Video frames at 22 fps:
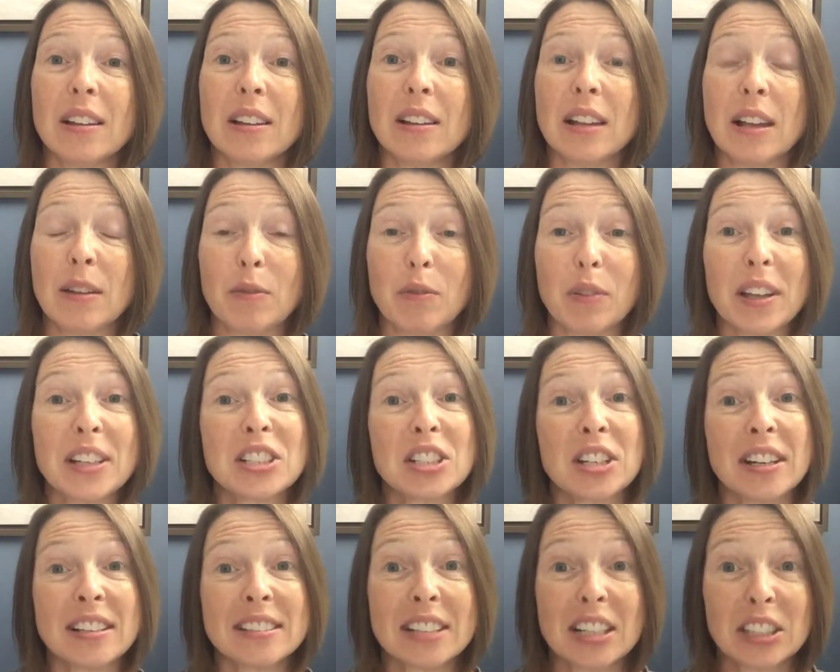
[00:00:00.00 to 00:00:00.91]

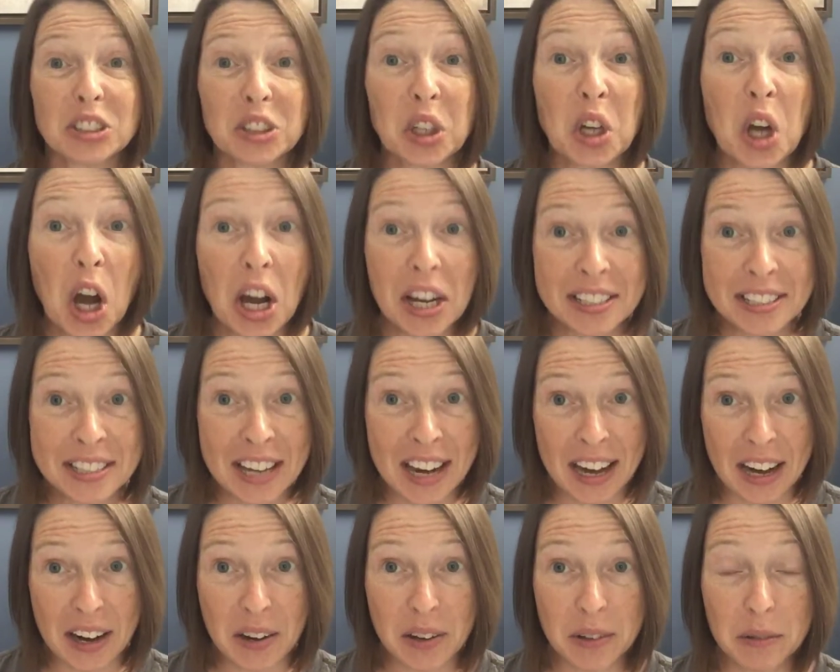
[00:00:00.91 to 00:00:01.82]
inflation has actually gone
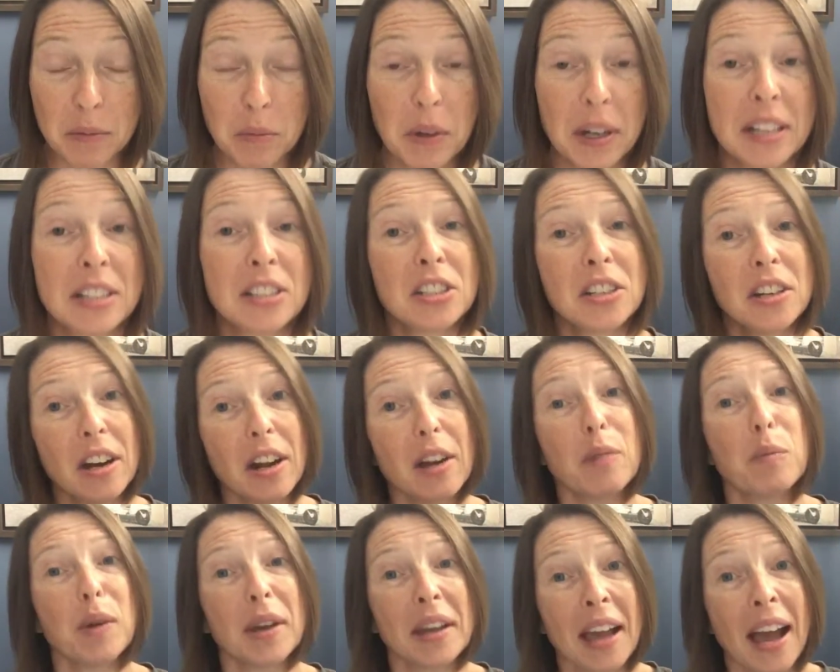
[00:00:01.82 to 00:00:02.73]
down, which,
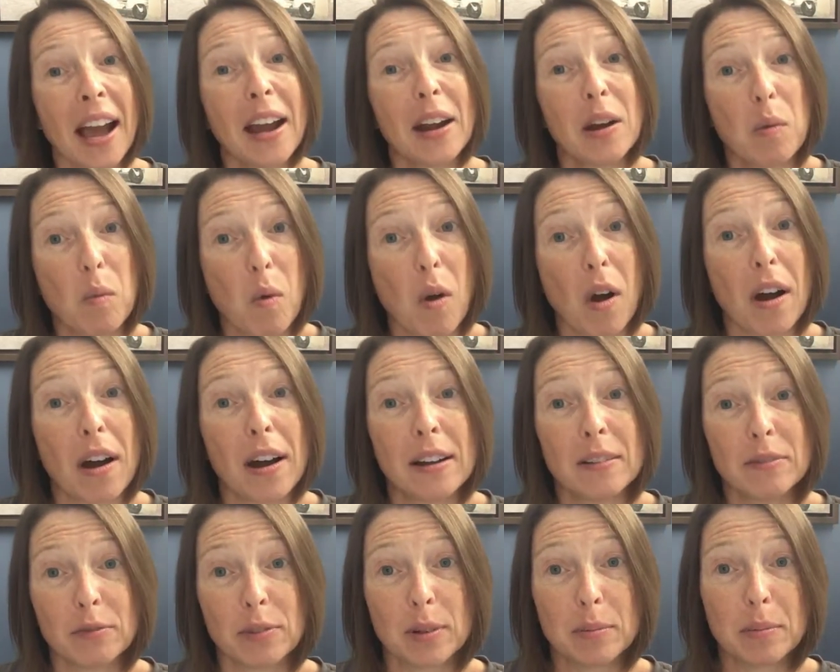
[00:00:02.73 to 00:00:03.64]
we kind of
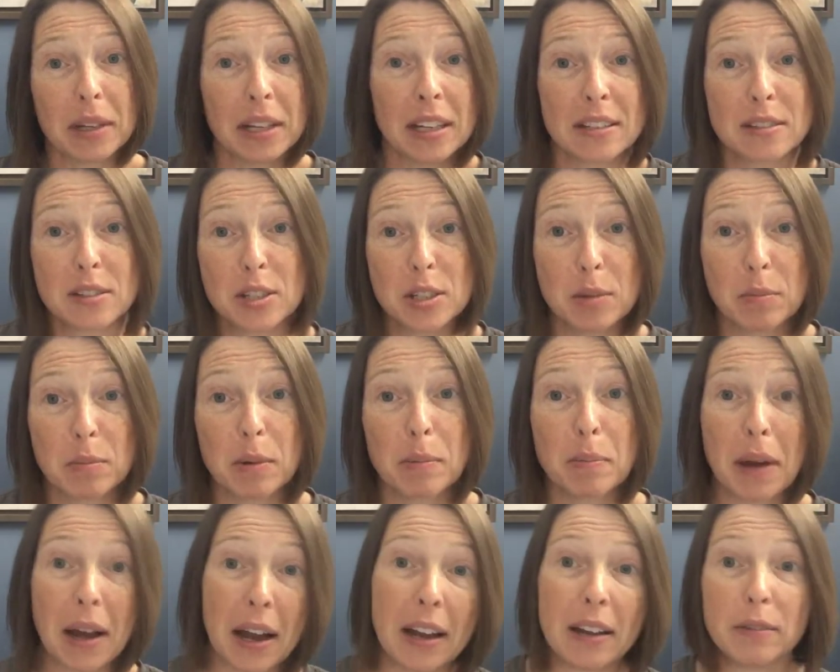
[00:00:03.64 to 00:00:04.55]
want from a consumer
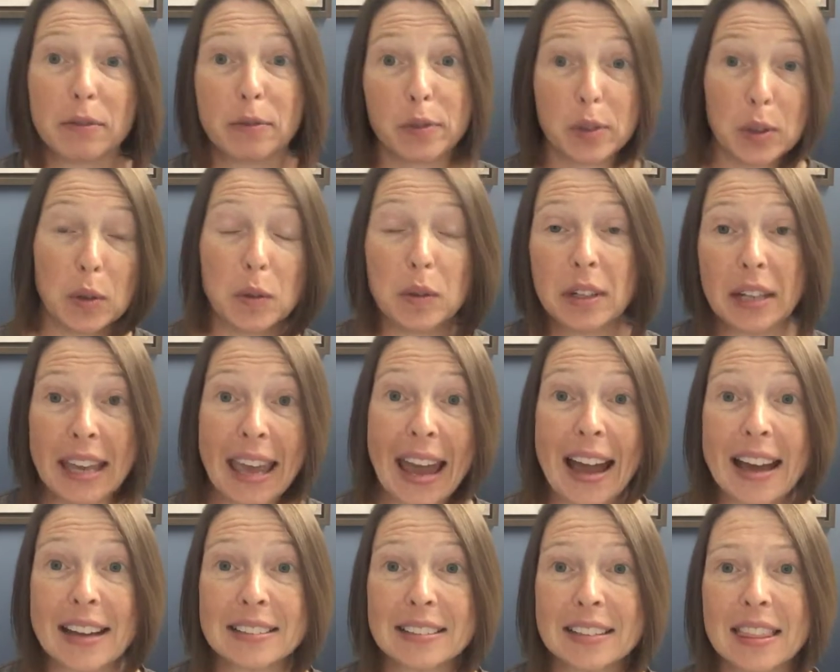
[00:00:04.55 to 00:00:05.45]
buying food and
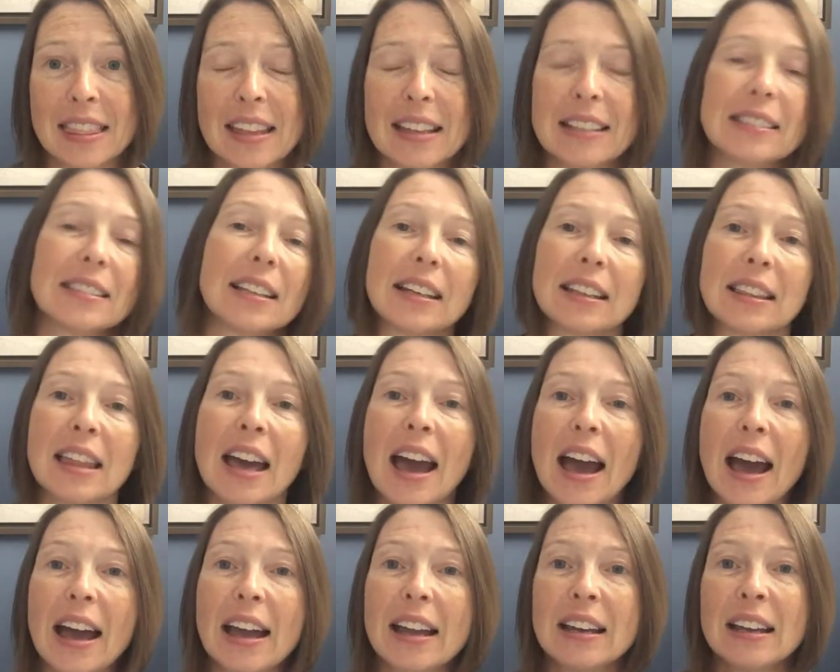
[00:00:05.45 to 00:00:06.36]
gas and things like
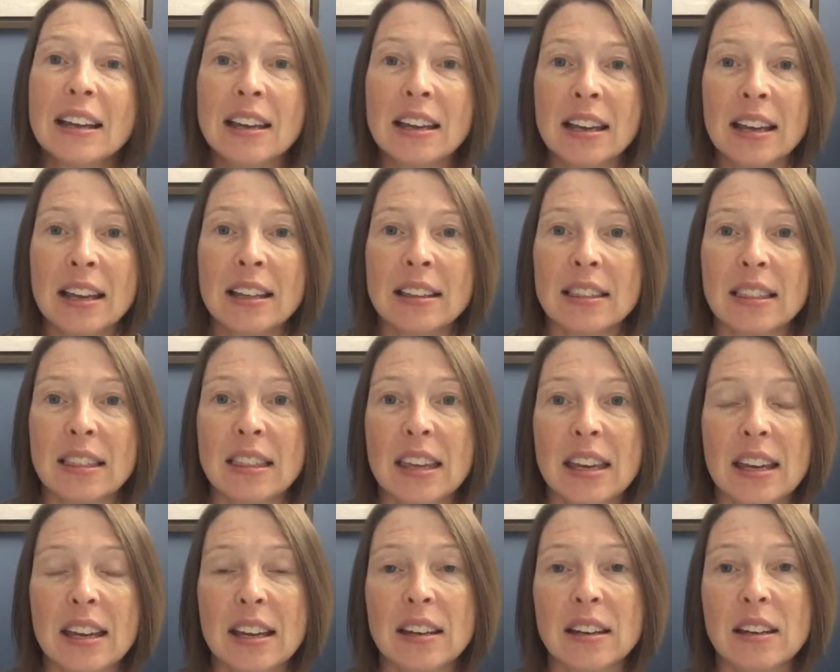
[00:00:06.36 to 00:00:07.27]
that,
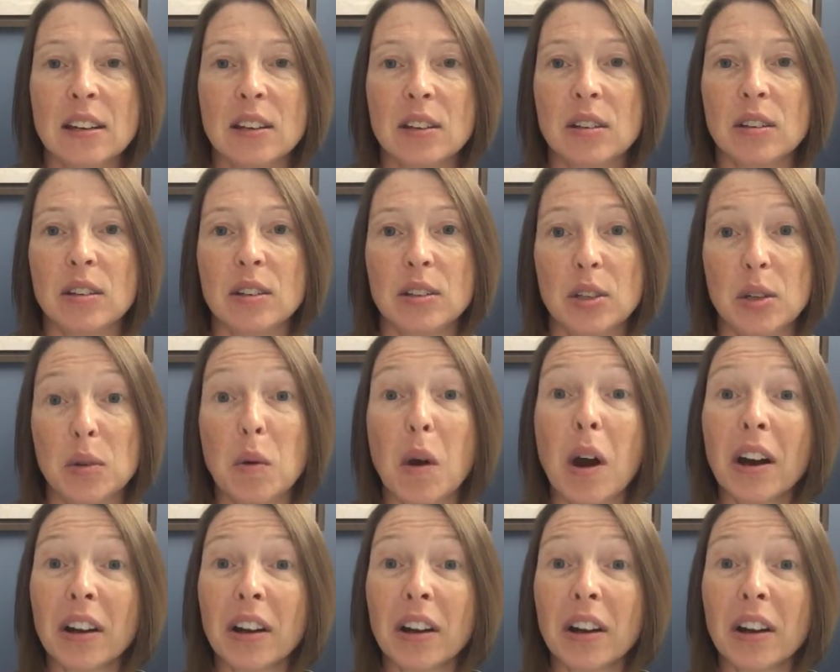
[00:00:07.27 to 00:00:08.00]
then you